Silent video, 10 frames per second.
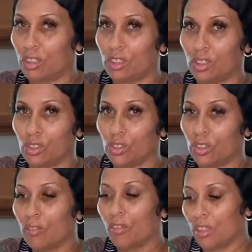So
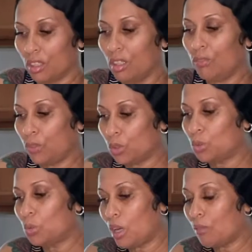if you do
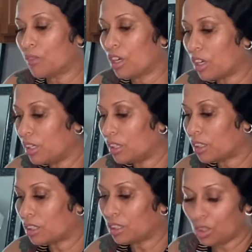have garlic,
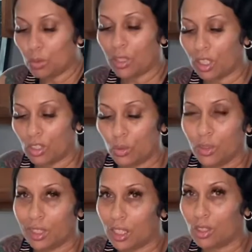you can
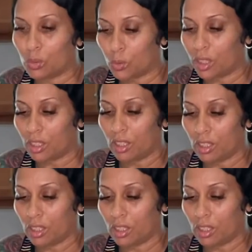use it as well.